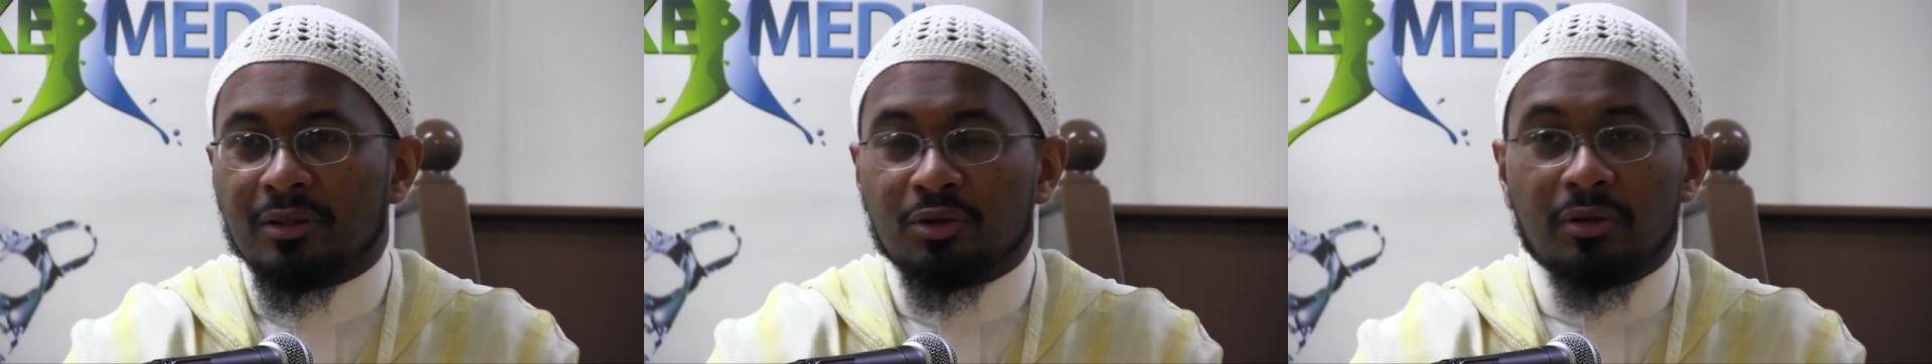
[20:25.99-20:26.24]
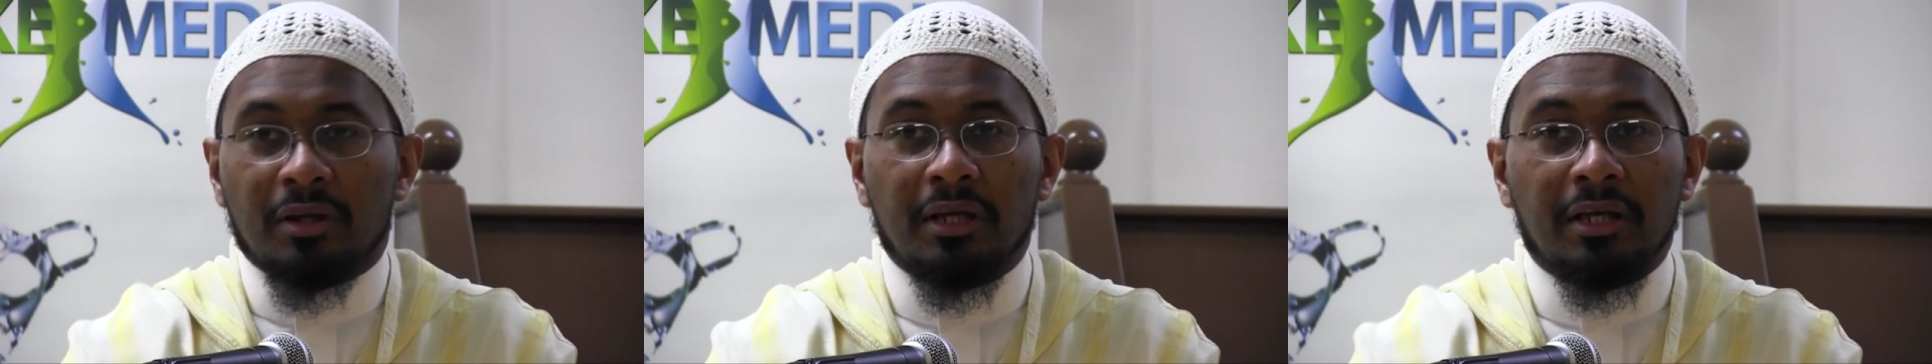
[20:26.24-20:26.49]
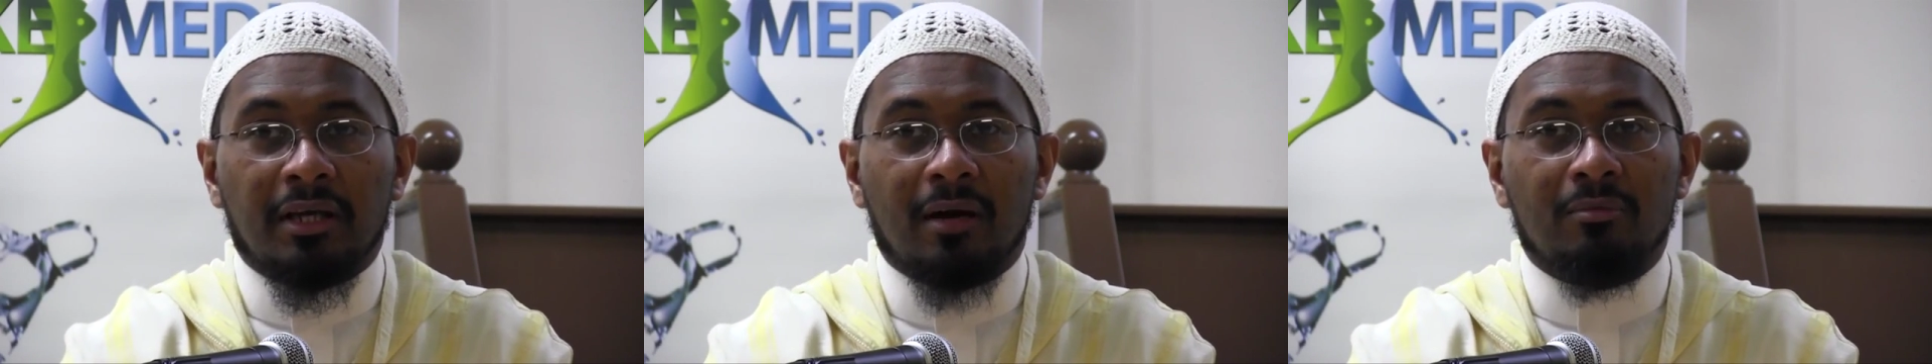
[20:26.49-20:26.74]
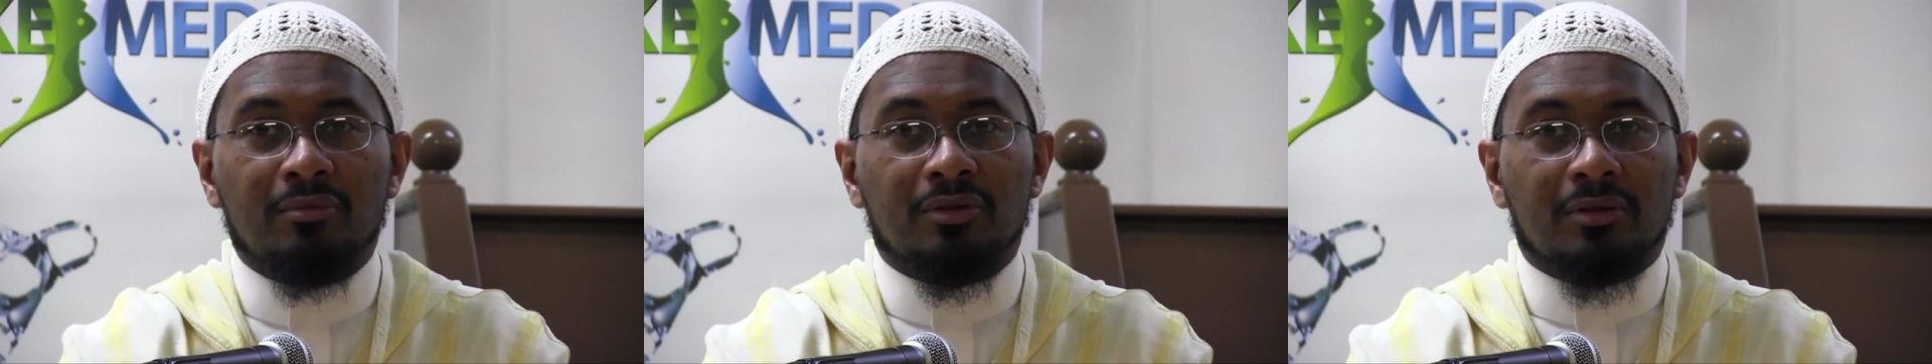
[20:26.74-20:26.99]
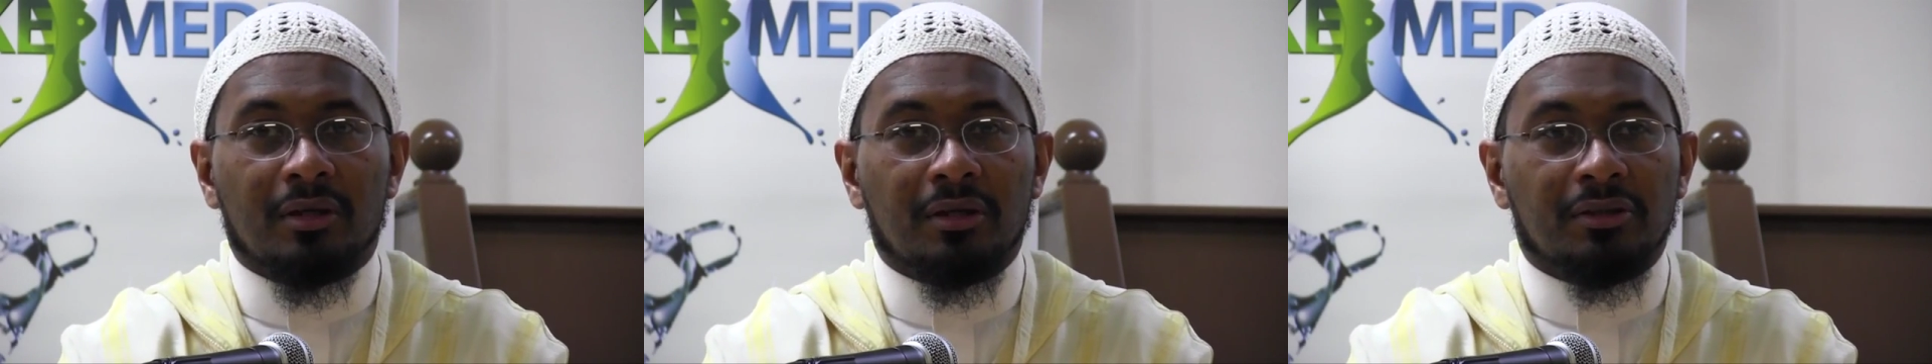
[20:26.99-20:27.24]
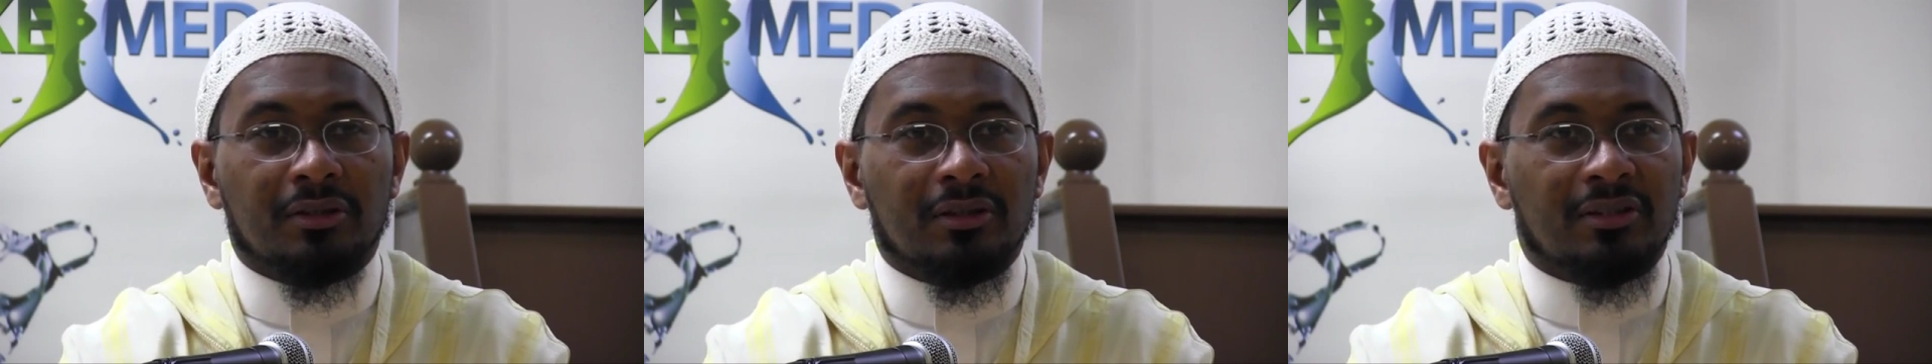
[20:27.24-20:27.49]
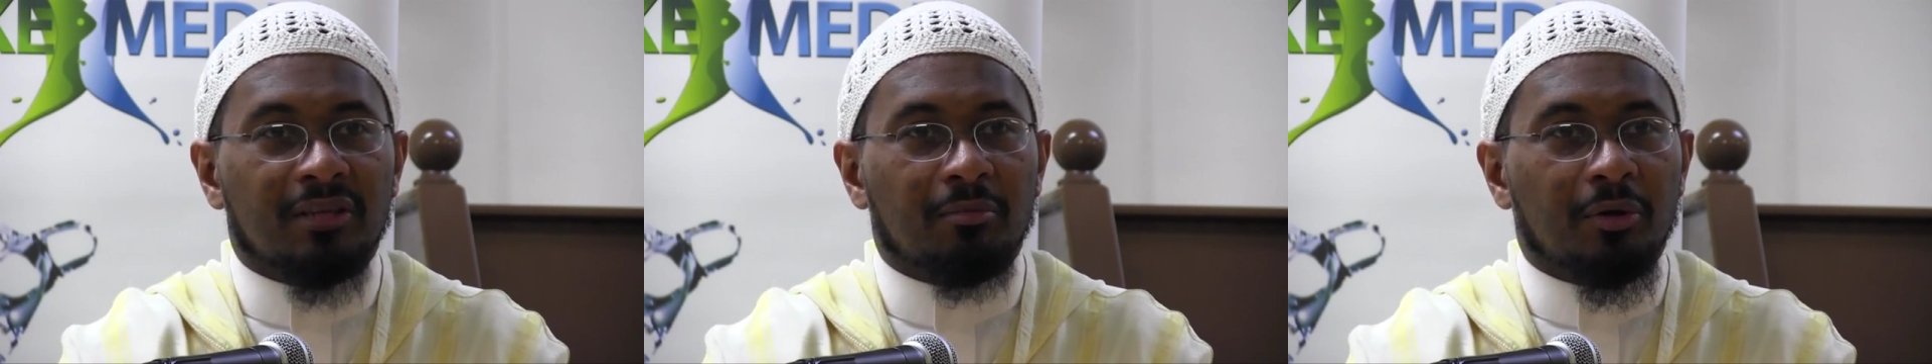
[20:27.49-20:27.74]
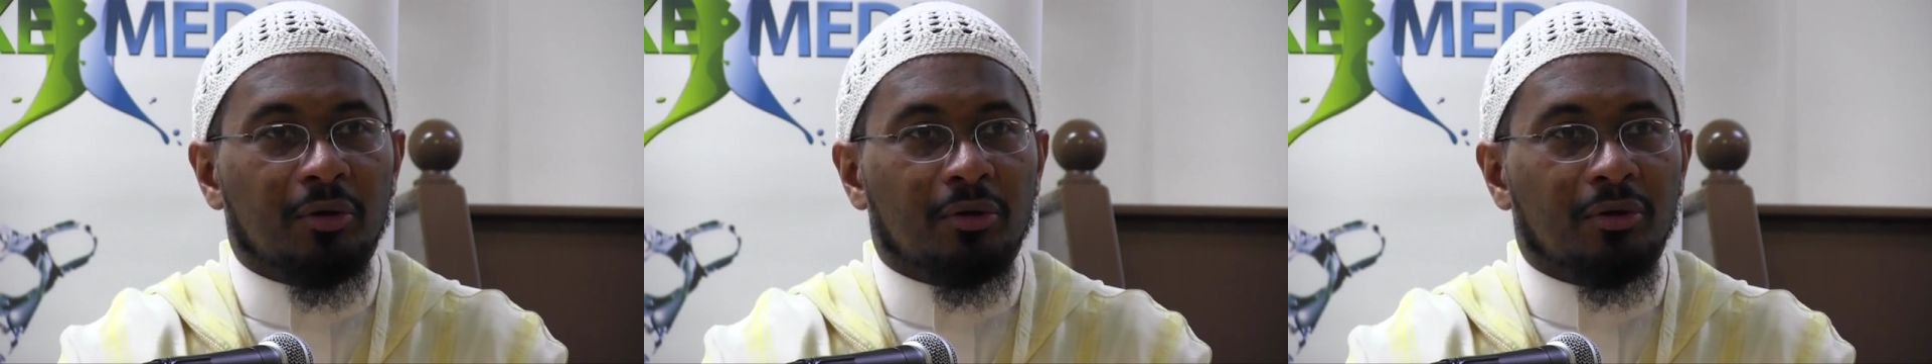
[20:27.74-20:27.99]
So then he comes and he says, "Give
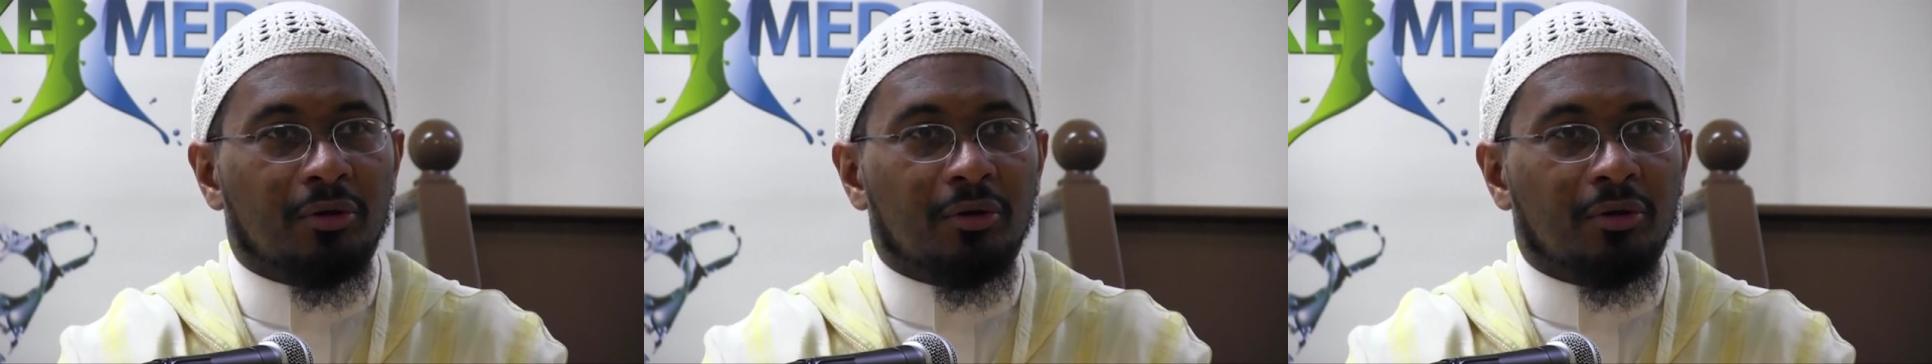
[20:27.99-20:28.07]
me your,